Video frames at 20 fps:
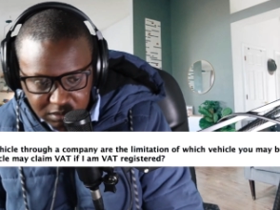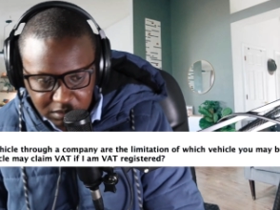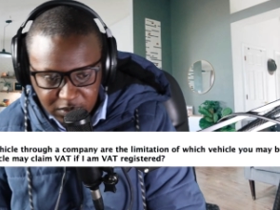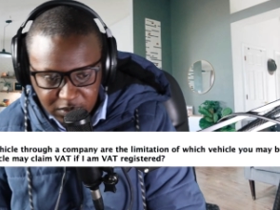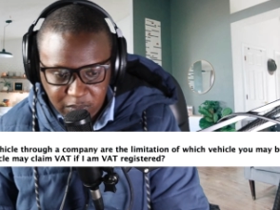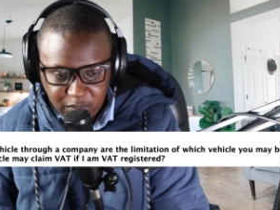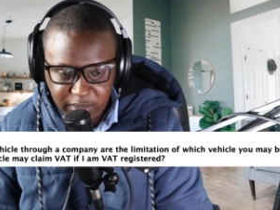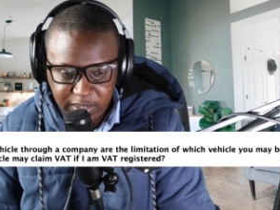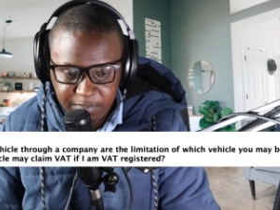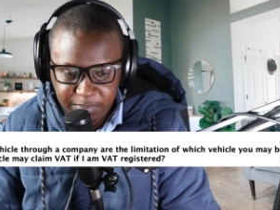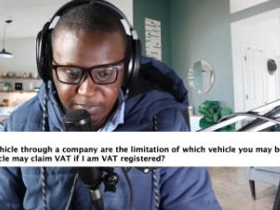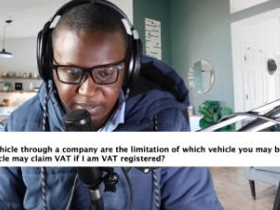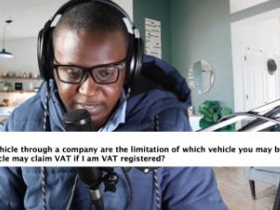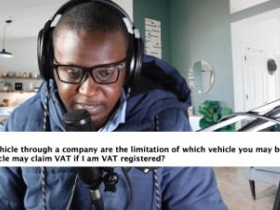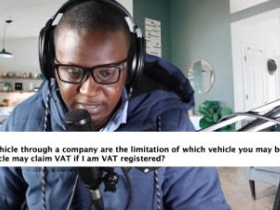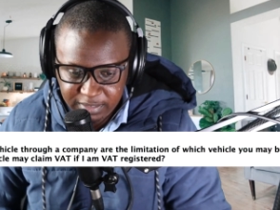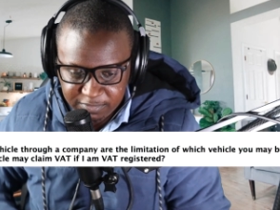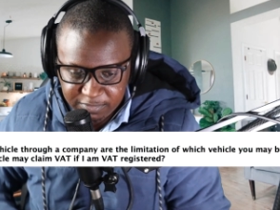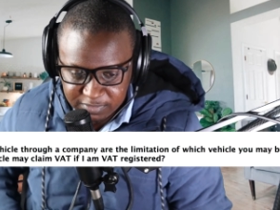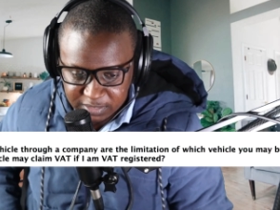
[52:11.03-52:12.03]
When
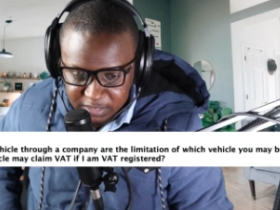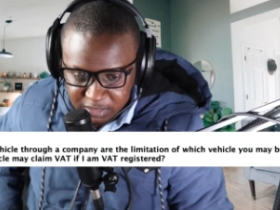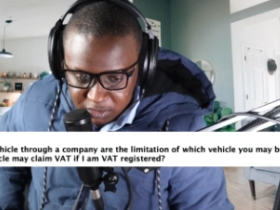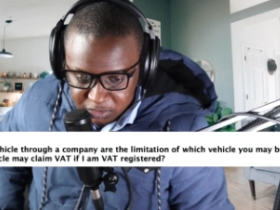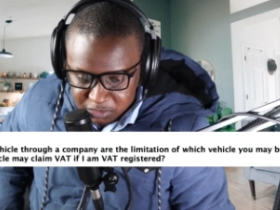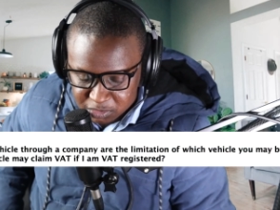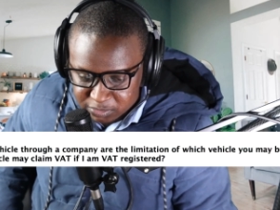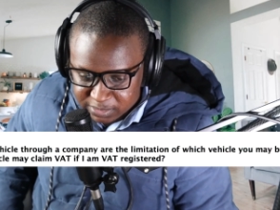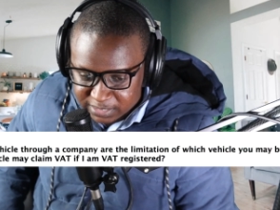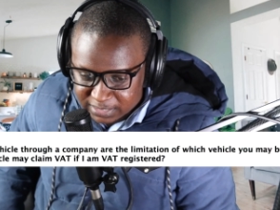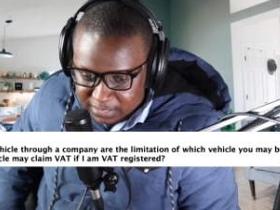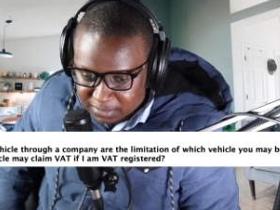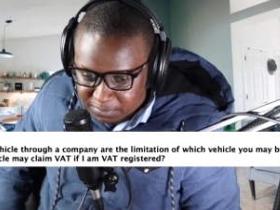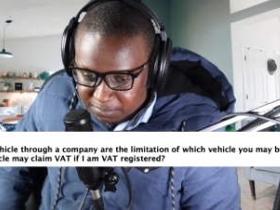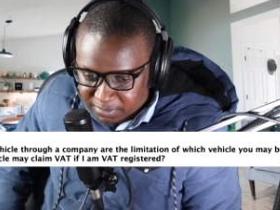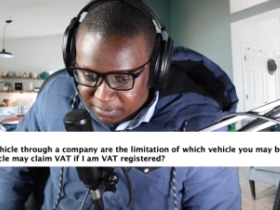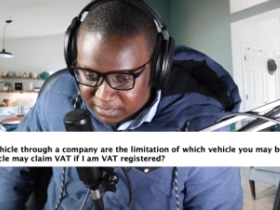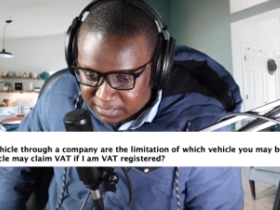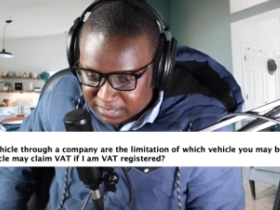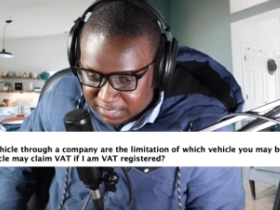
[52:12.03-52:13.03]
buying a vehicle through a
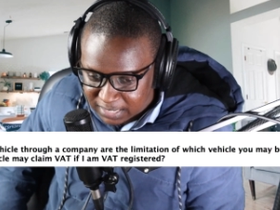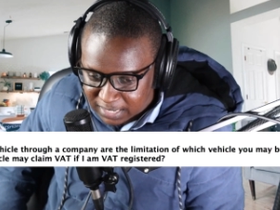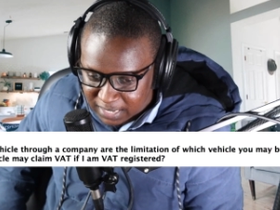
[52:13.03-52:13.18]
company,